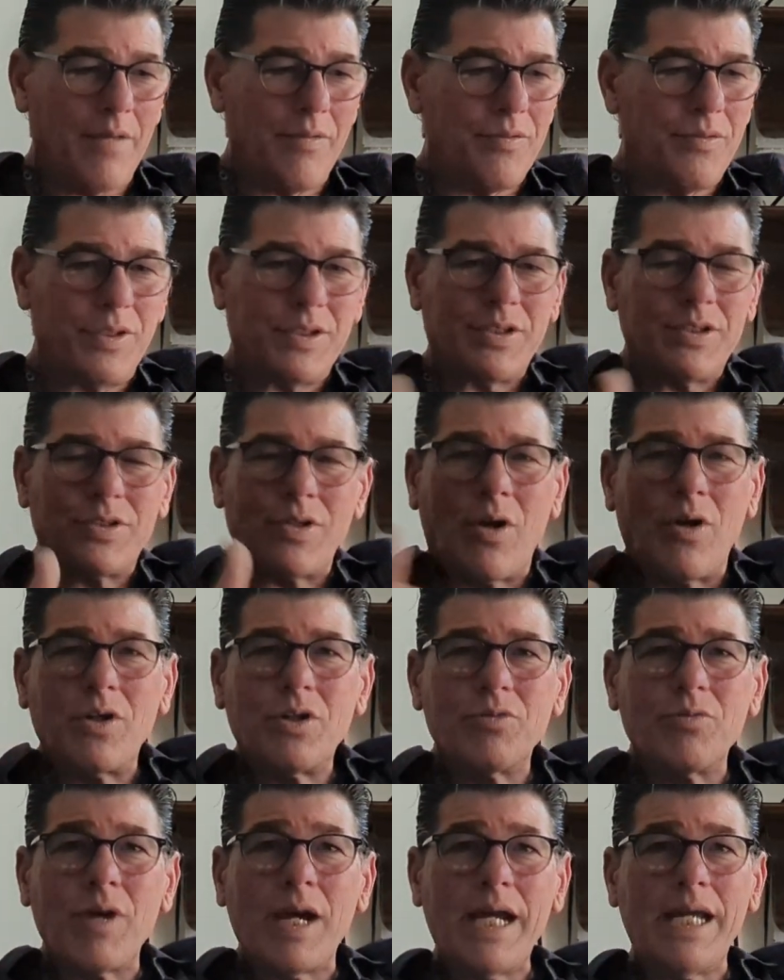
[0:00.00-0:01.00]
this is all
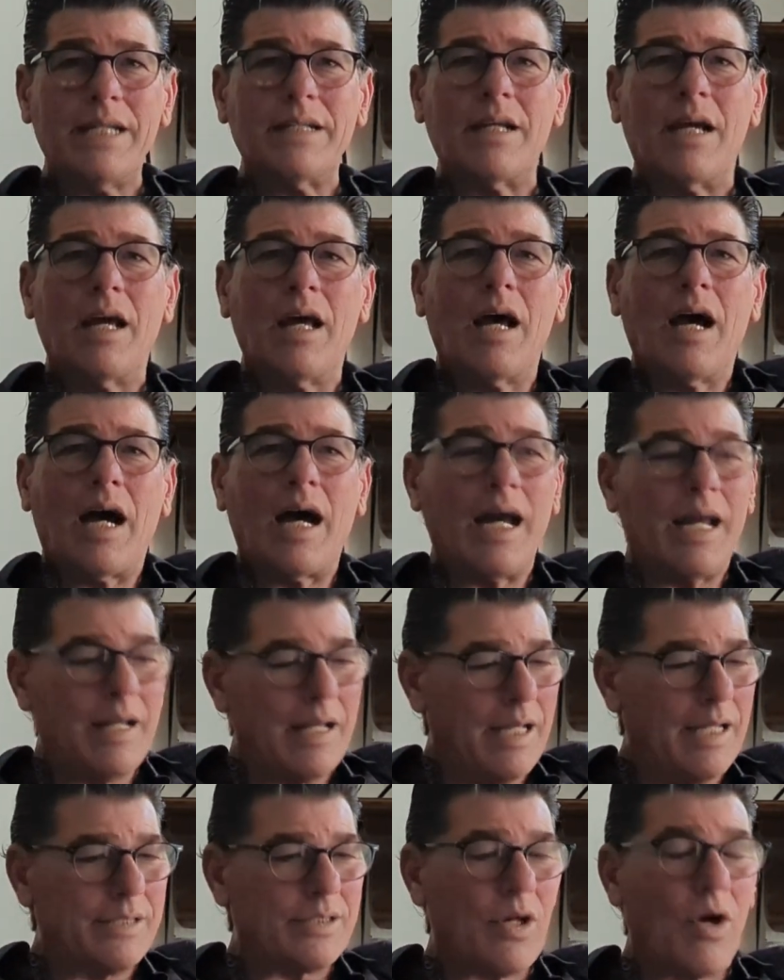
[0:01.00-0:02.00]
great.
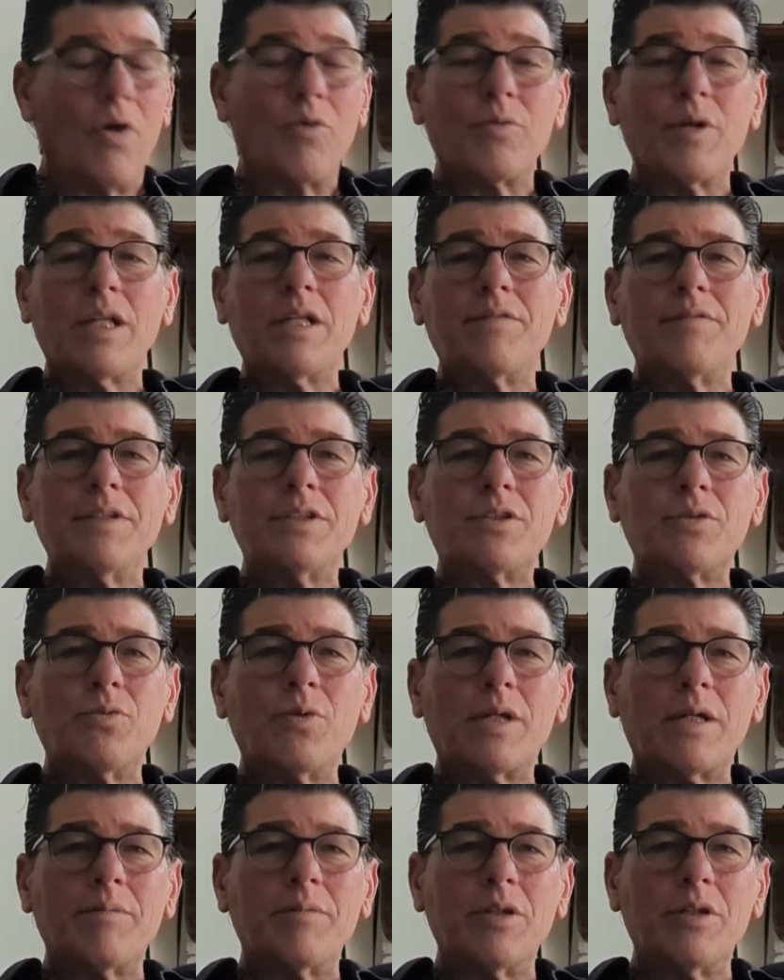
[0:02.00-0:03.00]
It's all relevant to
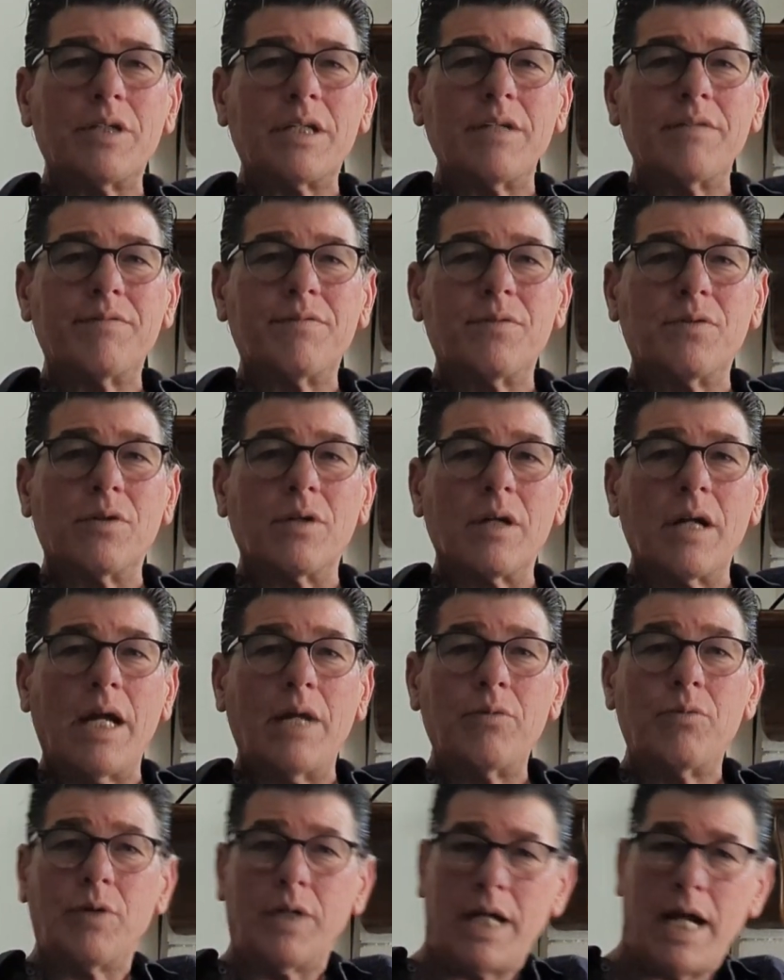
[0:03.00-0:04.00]
what I'm looking for.
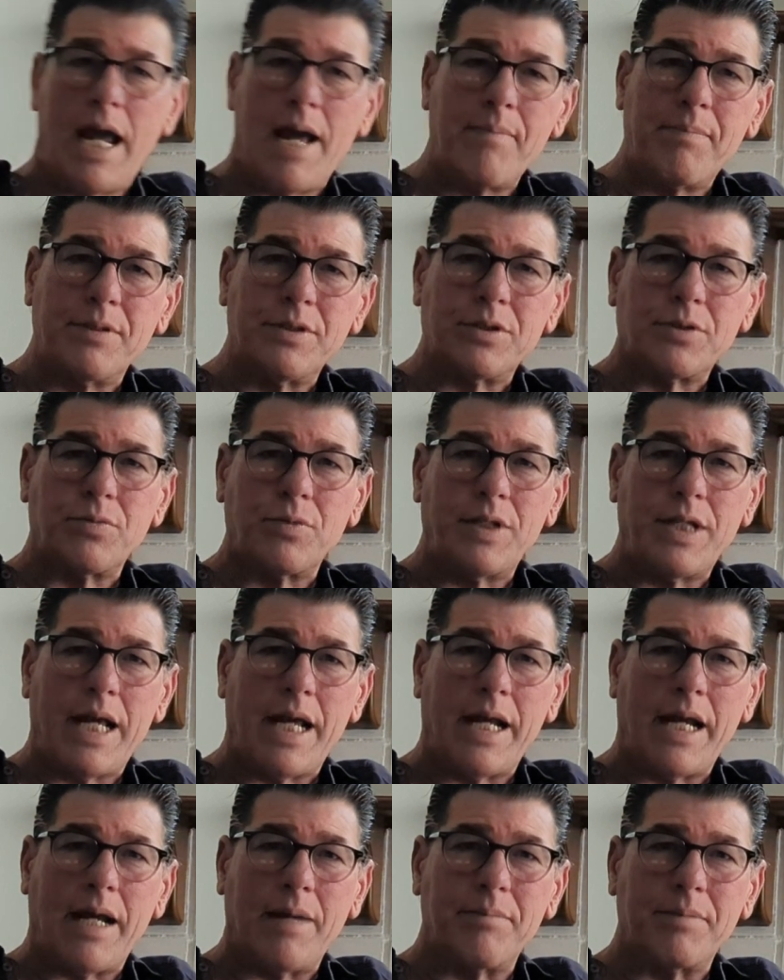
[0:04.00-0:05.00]
And what happens when
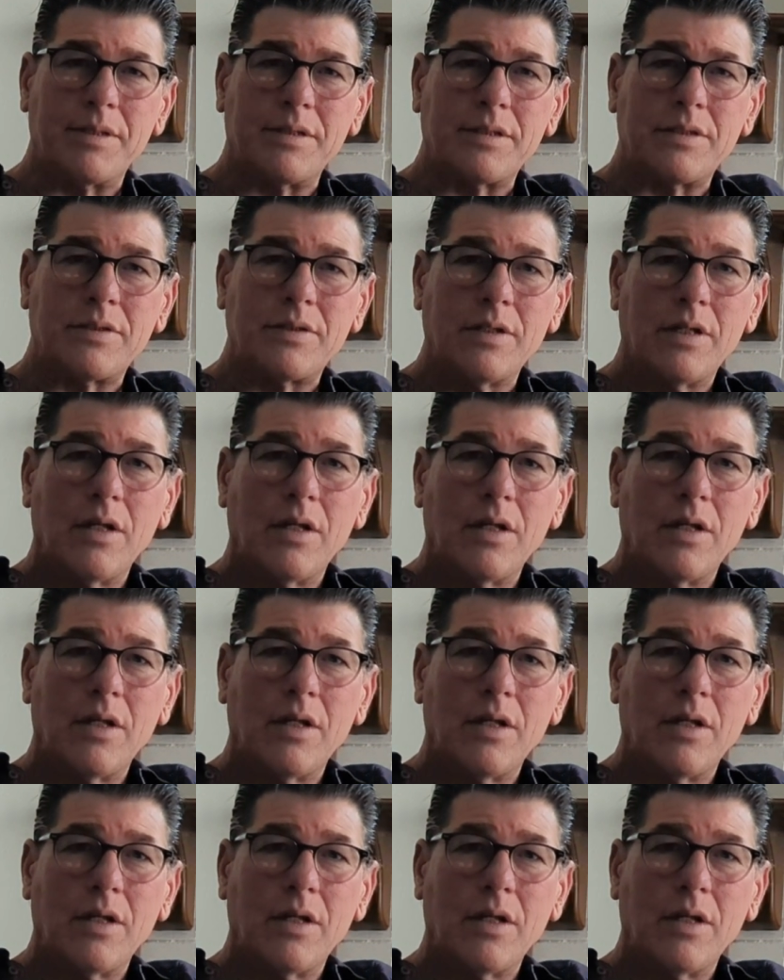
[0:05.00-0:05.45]
that happens?